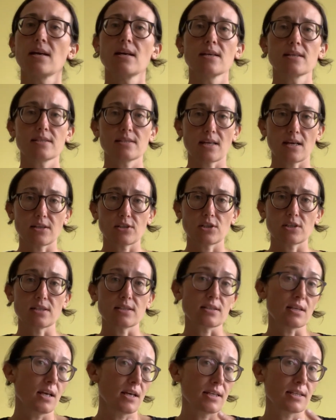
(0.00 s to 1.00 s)
such
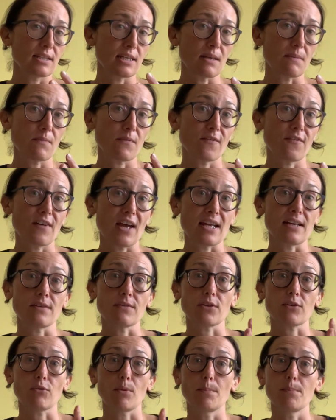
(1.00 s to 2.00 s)
as deep vein
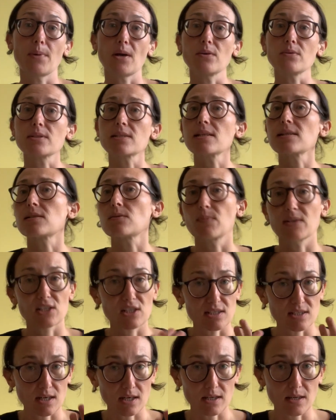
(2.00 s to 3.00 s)
thrombosis, which
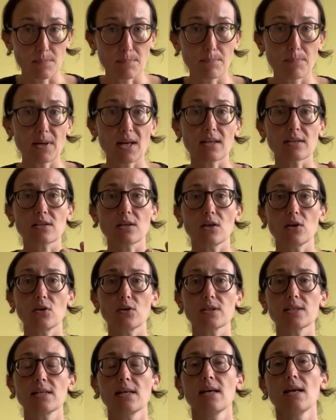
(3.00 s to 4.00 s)
is like a blood
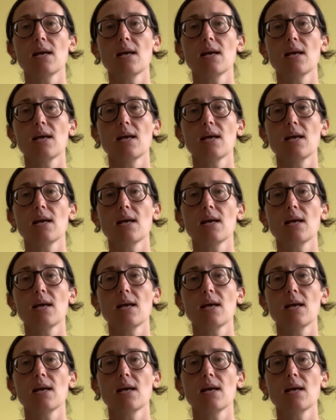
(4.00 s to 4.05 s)
clot,